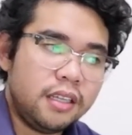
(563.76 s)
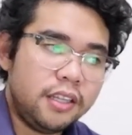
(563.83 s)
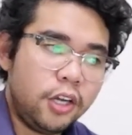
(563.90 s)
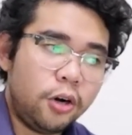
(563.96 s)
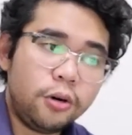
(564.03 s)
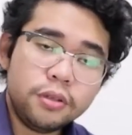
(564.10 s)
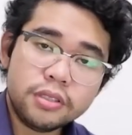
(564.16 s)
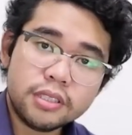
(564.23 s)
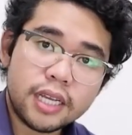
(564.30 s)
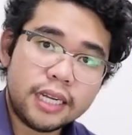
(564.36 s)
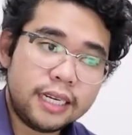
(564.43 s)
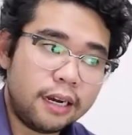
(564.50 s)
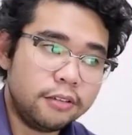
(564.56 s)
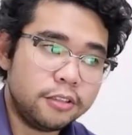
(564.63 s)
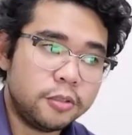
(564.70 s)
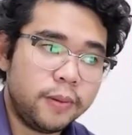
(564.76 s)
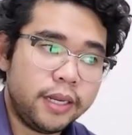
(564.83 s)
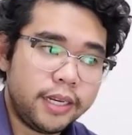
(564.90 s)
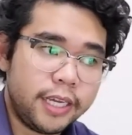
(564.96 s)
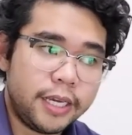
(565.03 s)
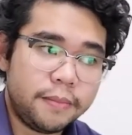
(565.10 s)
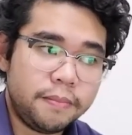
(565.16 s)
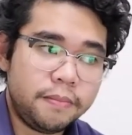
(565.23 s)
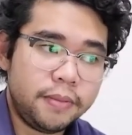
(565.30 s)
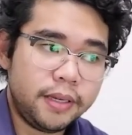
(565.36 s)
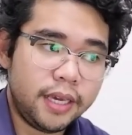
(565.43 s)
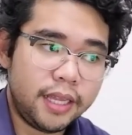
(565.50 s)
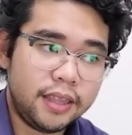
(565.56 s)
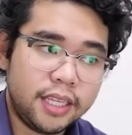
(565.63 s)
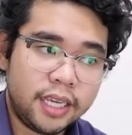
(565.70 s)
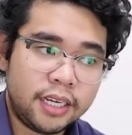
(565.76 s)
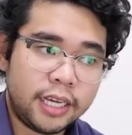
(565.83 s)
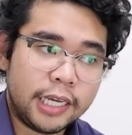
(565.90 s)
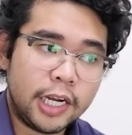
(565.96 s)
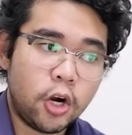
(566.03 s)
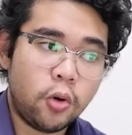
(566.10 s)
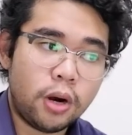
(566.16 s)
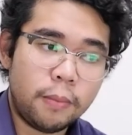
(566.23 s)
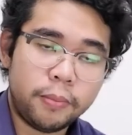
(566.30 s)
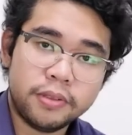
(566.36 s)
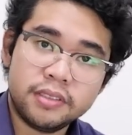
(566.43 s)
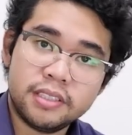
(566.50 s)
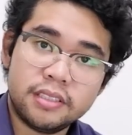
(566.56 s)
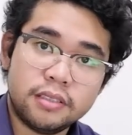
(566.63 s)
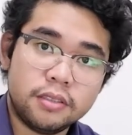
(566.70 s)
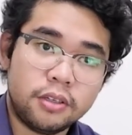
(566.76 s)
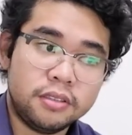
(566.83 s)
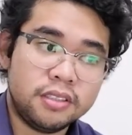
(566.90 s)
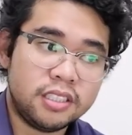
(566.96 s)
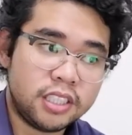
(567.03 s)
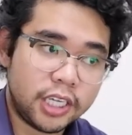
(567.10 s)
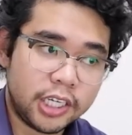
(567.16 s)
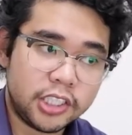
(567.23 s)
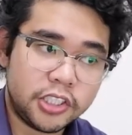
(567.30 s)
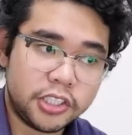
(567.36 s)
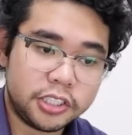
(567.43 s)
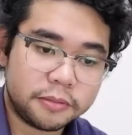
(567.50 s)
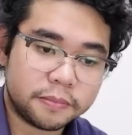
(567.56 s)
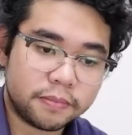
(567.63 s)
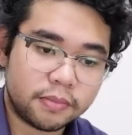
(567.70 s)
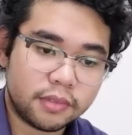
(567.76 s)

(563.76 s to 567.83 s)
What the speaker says: The host announced my name and then I go up on stage.